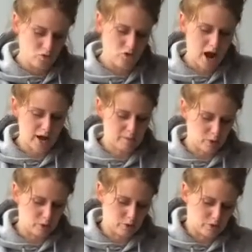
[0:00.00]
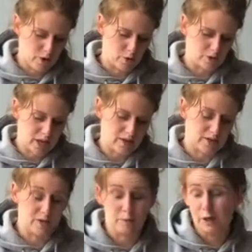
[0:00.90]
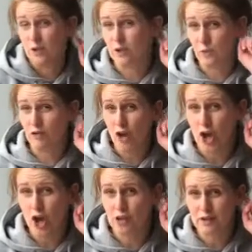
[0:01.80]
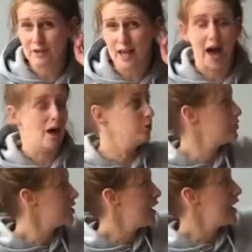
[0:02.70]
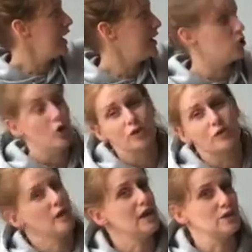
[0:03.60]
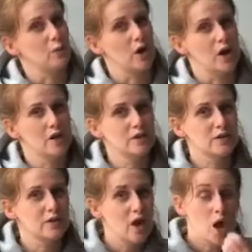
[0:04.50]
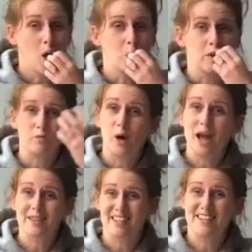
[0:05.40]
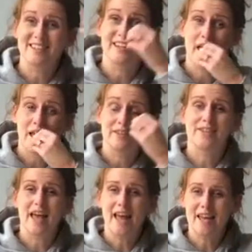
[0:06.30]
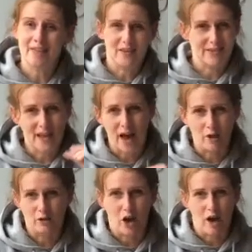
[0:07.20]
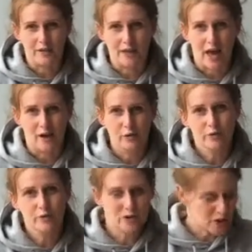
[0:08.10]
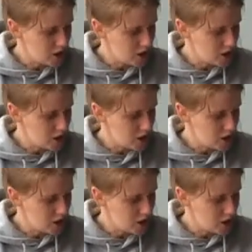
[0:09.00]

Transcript: write both of those letters, because we've heard the sound in all of these words. We've practiced saying the sound ourselves.